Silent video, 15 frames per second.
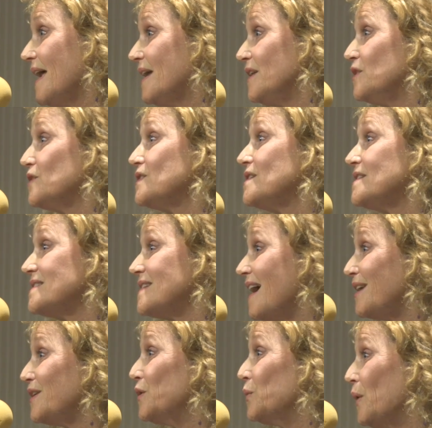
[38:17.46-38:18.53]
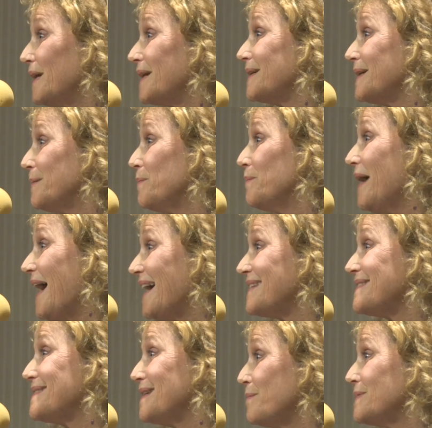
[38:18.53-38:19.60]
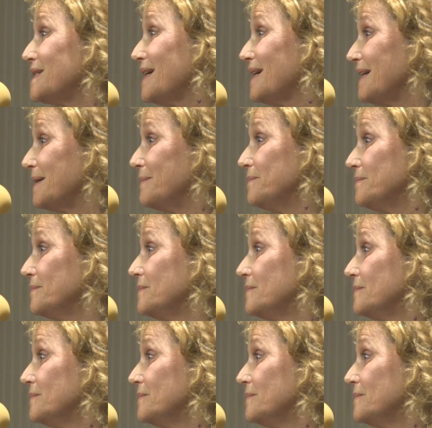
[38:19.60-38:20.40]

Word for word: And you'll decide you want to come back sometime,